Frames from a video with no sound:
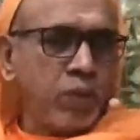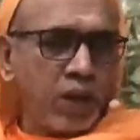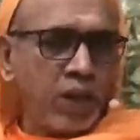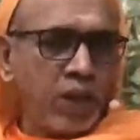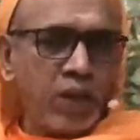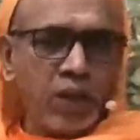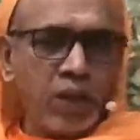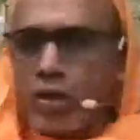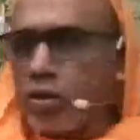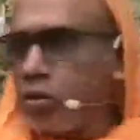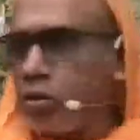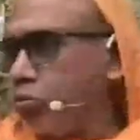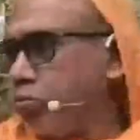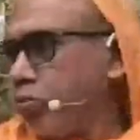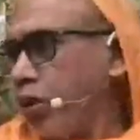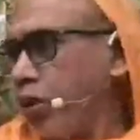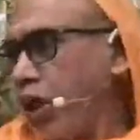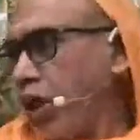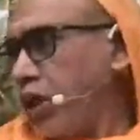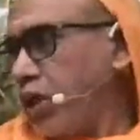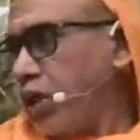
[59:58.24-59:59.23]
prior to
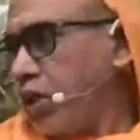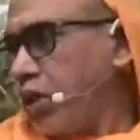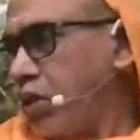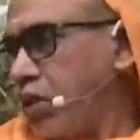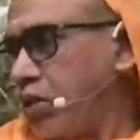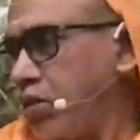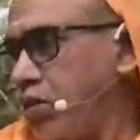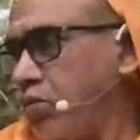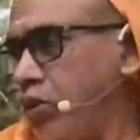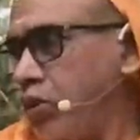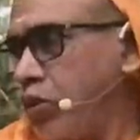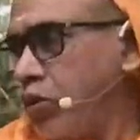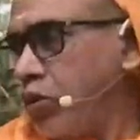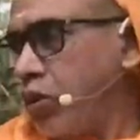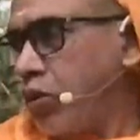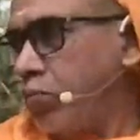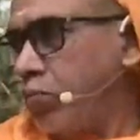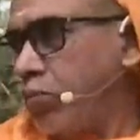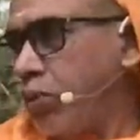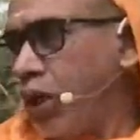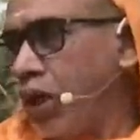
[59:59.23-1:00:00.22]
mind, when
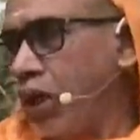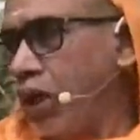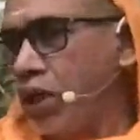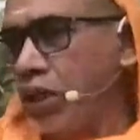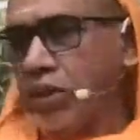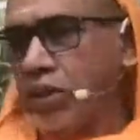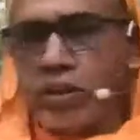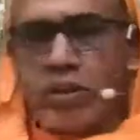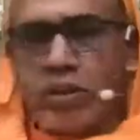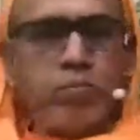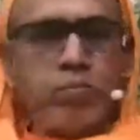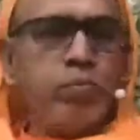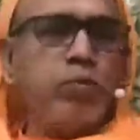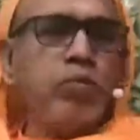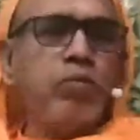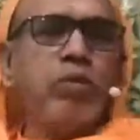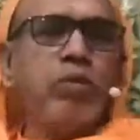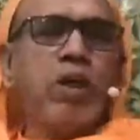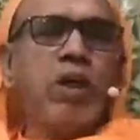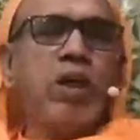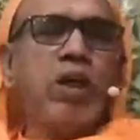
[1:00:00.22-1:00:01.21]
you abide as the
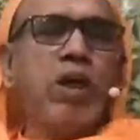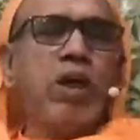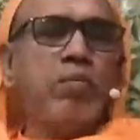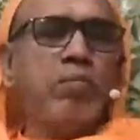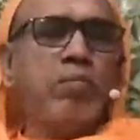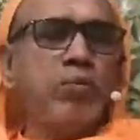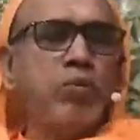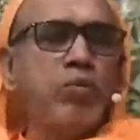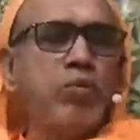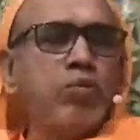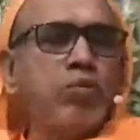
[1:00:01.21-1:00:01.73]
pure I am,